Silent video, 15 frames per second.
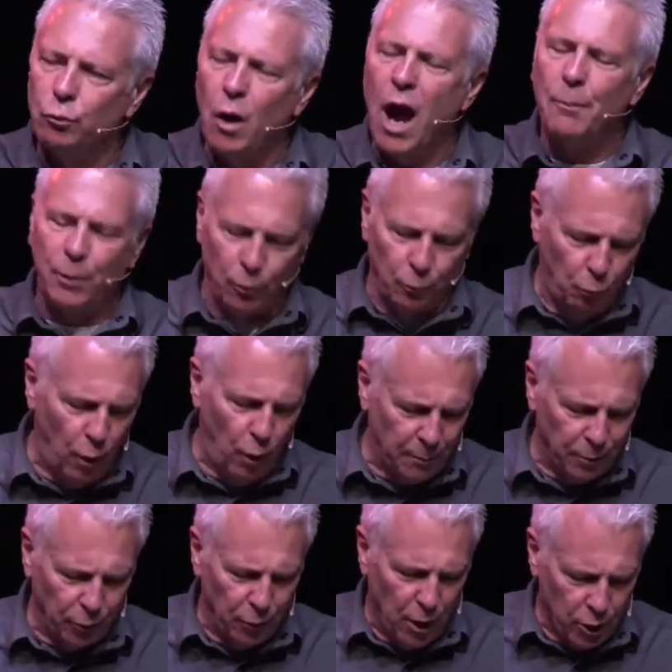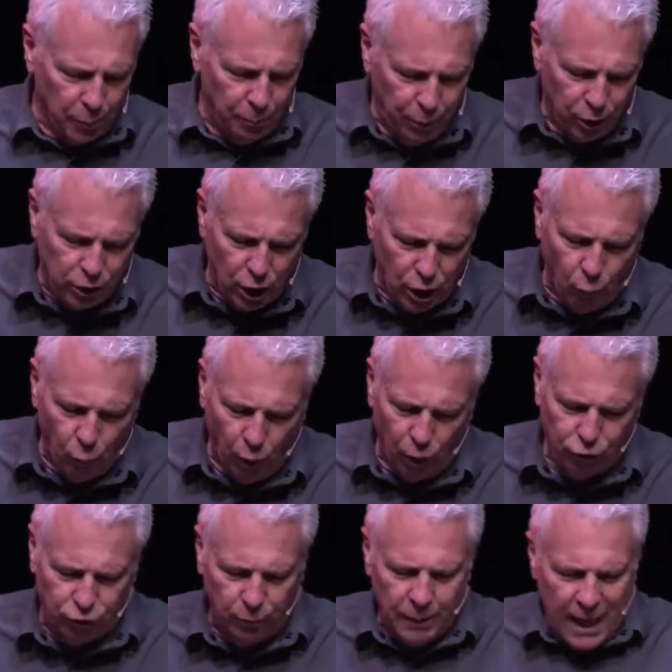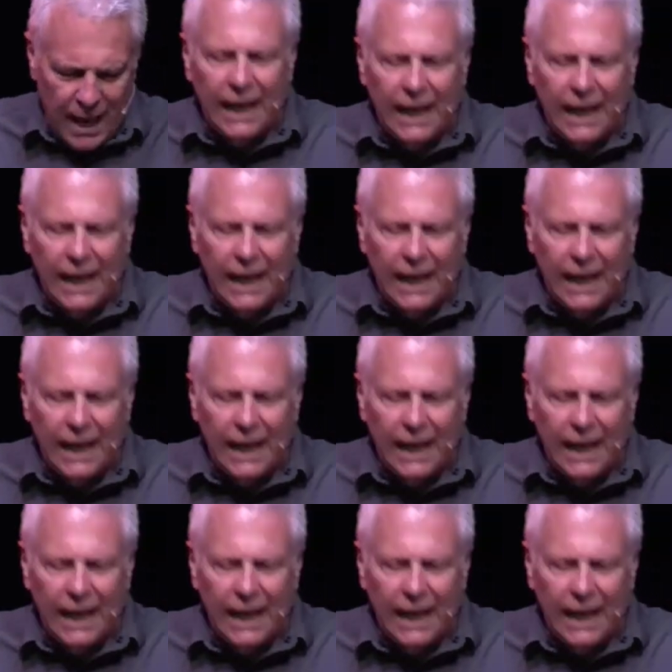Robert Webber wrote a book on worship, and